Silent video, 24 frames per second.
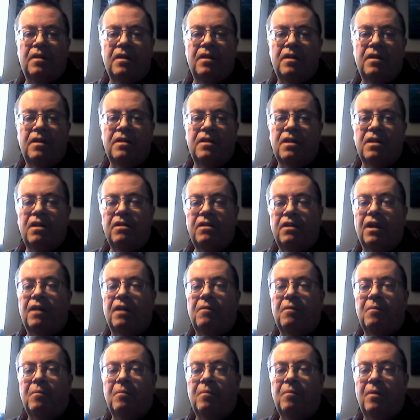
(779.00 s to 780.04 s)
is no
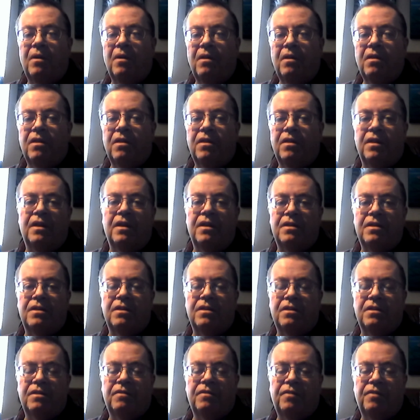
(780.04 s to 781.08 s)
doubt one of the things
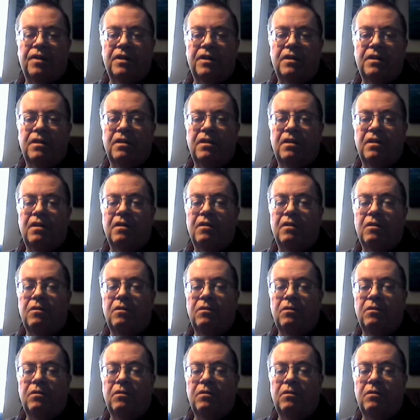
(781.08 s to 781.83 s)
that's affecting the